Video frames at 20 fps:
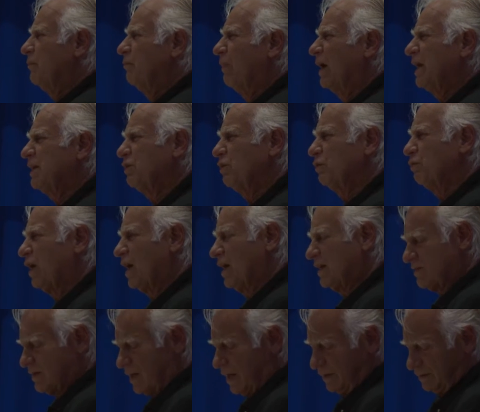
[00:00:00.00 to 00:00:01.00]

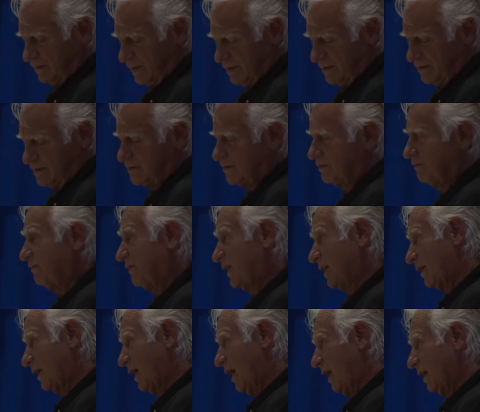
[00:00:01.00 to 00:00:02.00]
Mycorrhizae, these
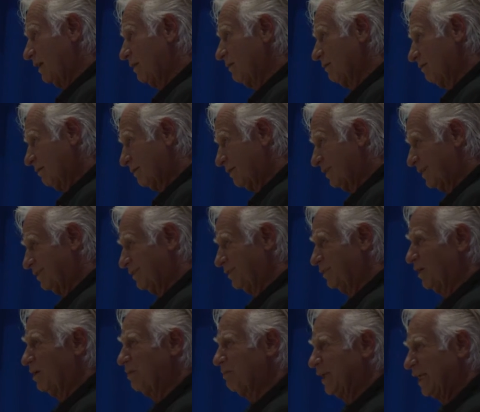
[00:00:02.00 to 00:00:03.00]
fungi that
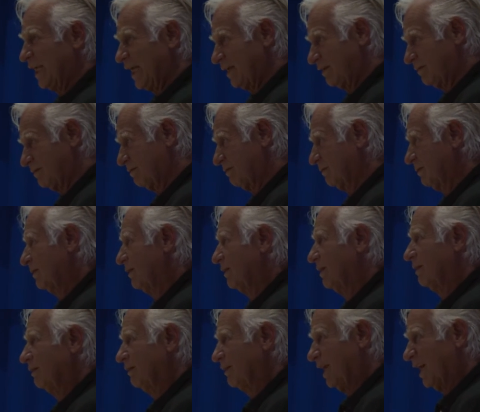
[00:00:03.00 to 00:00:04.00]
dominate
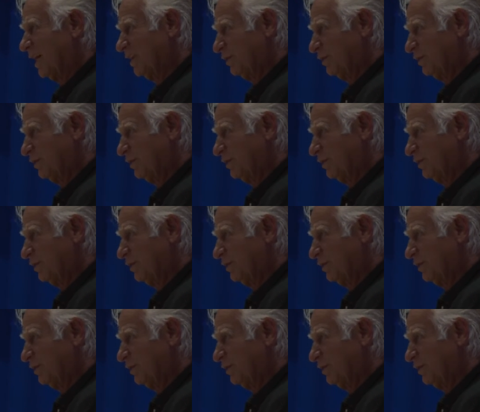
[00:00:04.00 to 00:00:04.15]
the